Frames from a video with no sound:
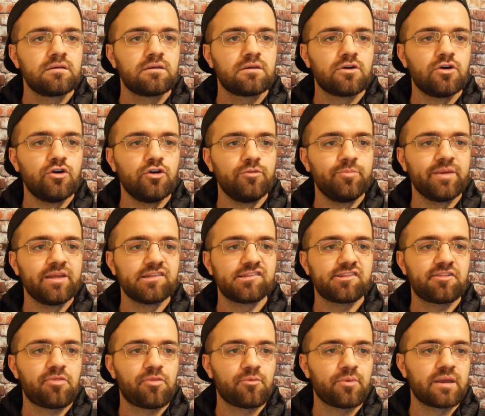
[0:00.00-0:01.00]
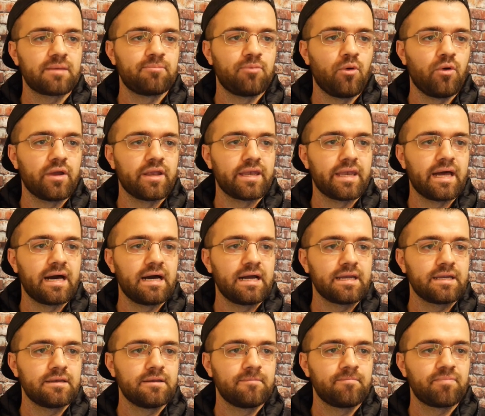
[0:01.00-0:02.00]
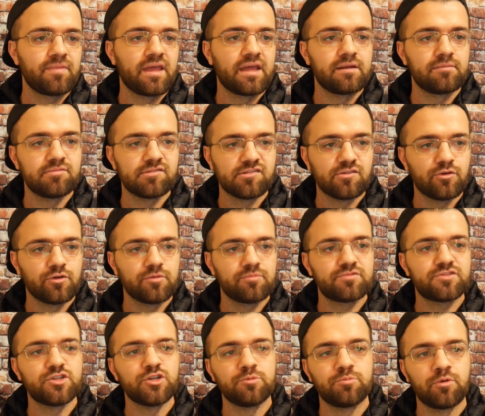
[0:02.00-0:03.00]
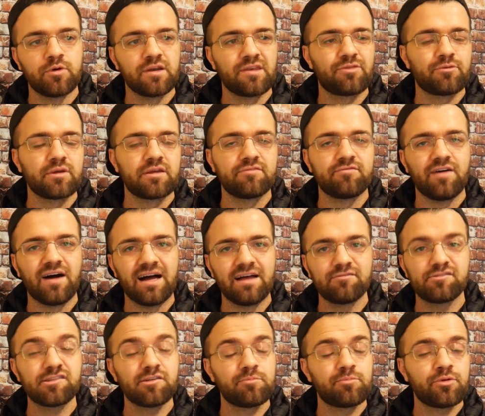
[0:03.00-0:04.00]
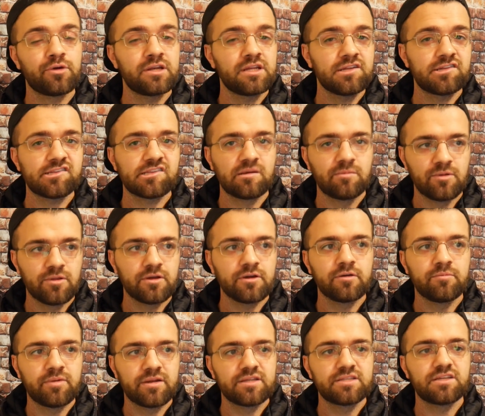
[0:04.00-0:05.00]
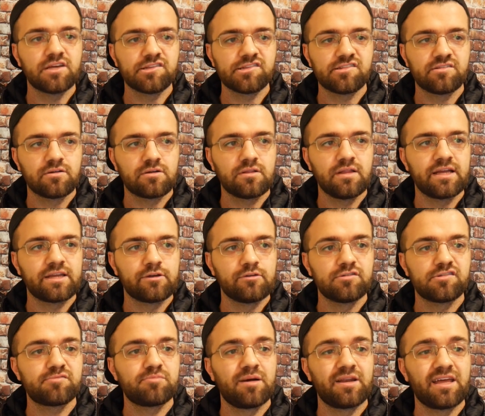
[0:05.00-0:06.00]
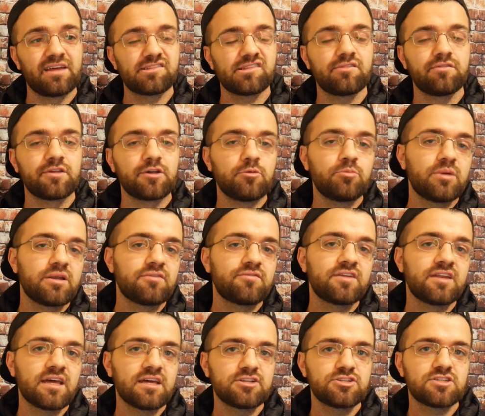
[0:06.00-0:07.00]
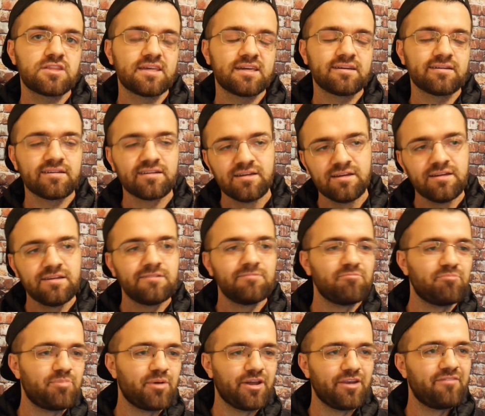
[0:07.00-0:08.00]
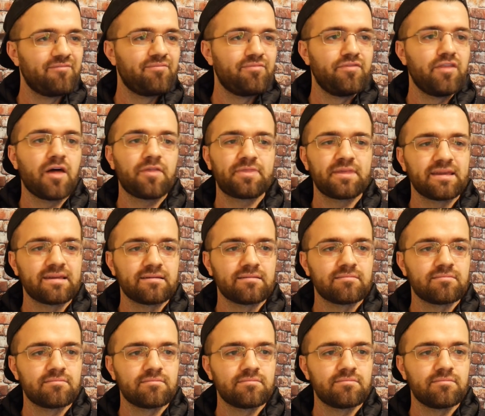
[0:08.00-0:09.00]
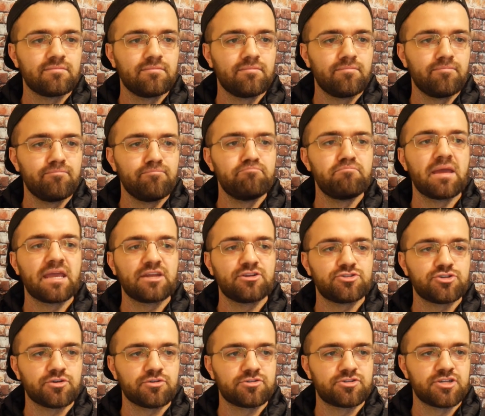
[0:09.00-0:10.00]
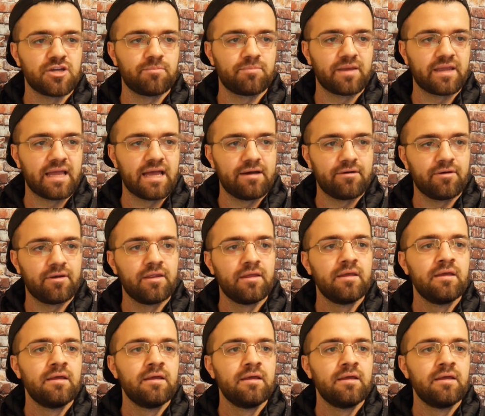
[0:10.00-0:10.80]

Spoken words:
Colby's 3.9 and absorbed 2.35, so pretty similar, but it does look like Usman has a little bit of an edge there, but nothing major jumping out.